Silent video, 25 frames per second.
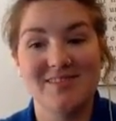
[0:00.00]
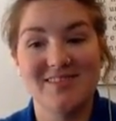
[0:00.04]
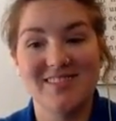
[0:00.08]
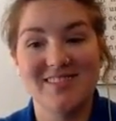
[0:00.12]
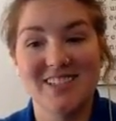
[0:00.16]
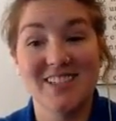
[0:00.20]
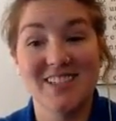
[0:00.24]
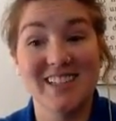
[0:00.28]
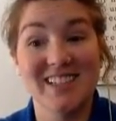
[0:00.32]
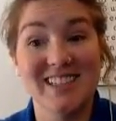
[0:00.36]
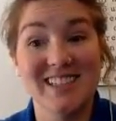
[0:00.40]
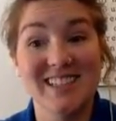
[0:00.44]

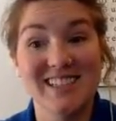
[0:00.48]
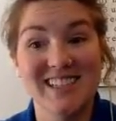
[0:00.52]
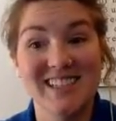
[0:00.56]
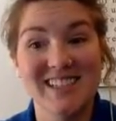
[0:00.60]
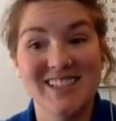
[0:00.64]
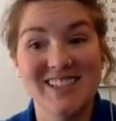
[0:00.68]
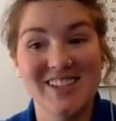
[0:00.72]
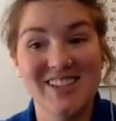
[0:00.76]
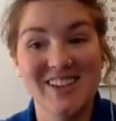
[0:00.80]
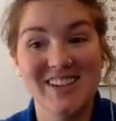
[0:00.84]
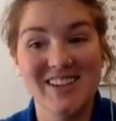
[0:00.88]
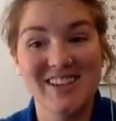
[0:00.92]
So let's get
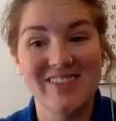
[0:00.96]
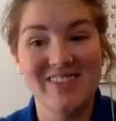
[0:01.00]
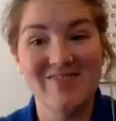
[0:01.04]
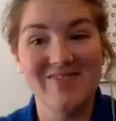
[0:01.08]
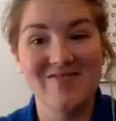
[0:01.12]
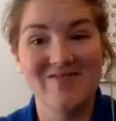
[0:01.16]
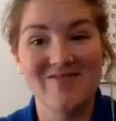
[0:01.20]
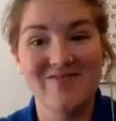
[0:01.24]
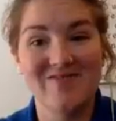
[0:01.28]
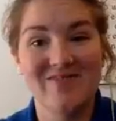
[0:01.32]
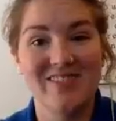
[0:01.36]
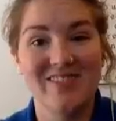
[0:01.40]
started.
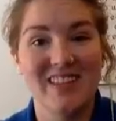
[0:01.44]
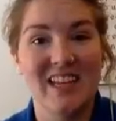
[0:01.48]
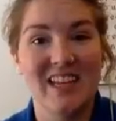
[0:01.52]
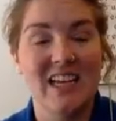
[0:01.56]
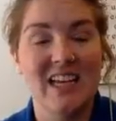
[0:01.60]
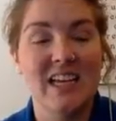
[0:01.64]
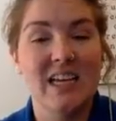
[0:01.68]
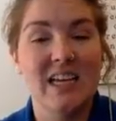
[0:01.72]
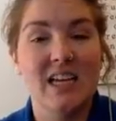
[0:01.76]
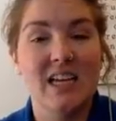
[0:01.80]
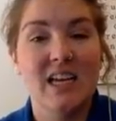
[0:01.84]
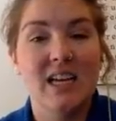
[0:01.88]

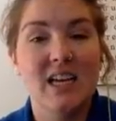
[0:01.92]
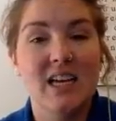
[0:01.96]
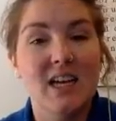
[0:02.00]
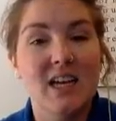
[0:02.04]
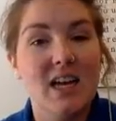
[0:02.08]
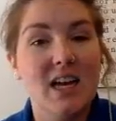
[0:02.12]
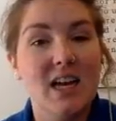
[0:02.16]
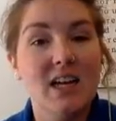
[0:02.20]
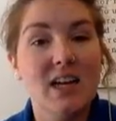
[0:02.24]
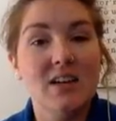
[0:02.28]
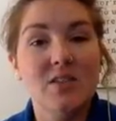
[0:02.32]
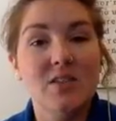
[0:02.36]

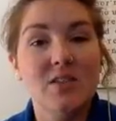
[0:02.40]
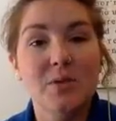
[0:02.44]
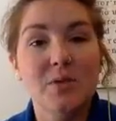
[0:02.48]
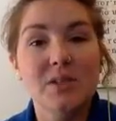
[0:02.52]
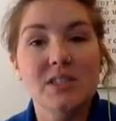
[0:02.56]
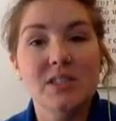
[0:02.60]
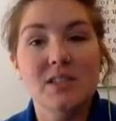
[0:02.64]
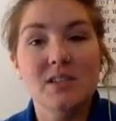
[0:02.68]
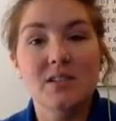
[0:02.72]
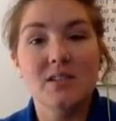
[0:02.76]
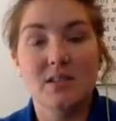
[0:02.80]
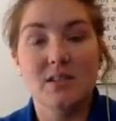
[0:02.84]
A
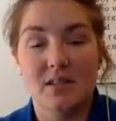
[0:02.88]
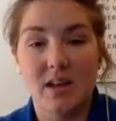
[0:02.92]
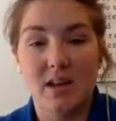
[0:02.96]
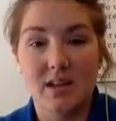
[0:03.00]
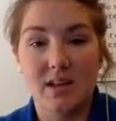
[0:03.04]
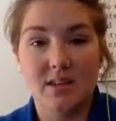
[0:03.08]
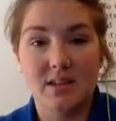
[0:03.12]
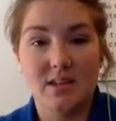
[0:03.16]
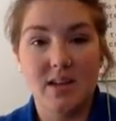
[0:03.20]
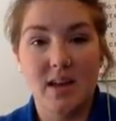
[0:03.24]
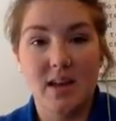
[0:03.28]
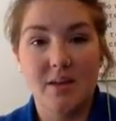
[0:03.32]
linguistic
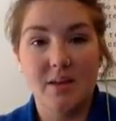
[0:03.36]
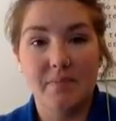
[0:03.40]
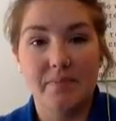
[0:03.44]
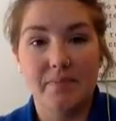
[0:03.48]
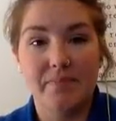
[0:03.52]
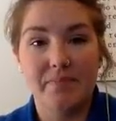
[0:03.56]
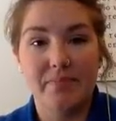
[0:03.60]
landscape.